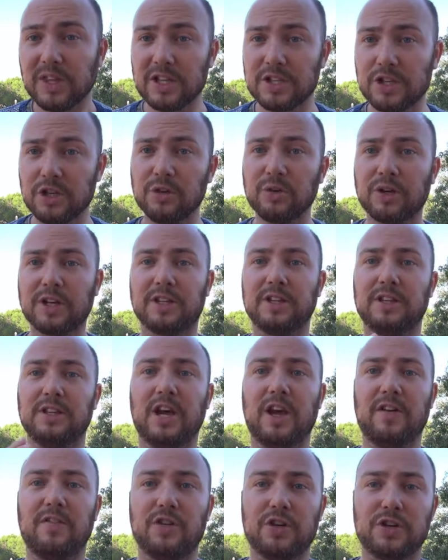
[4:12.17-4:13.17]
So look at the
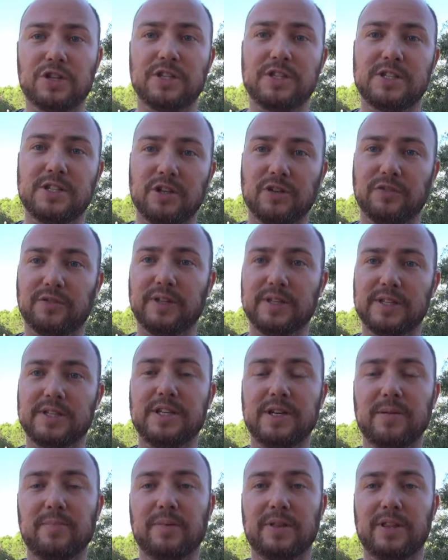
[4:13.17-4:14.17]
diversity of the
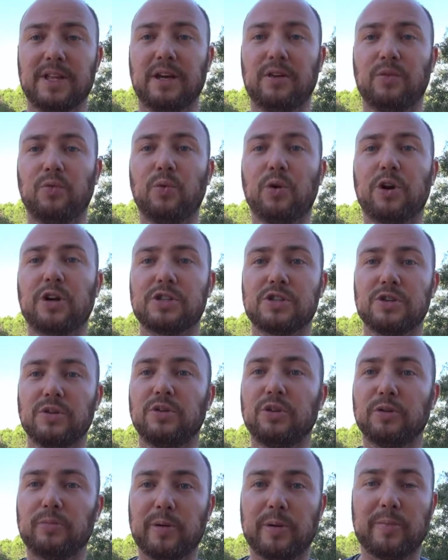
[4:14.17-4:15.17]
team that worked
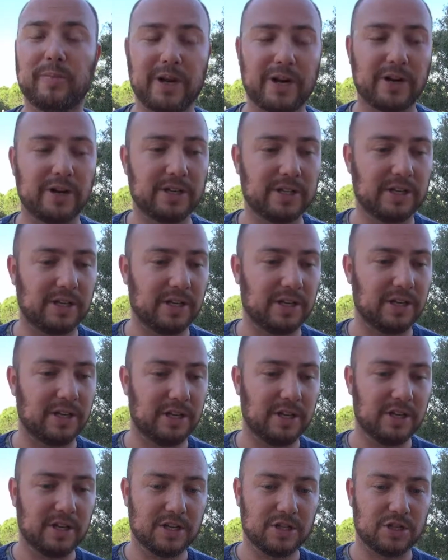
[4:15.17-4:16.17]
on preparing the
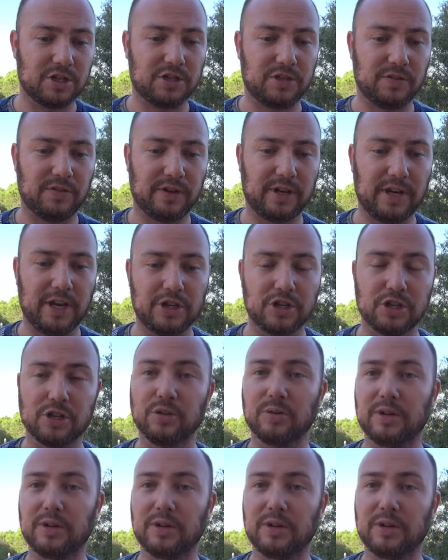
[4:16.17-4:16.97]
certification.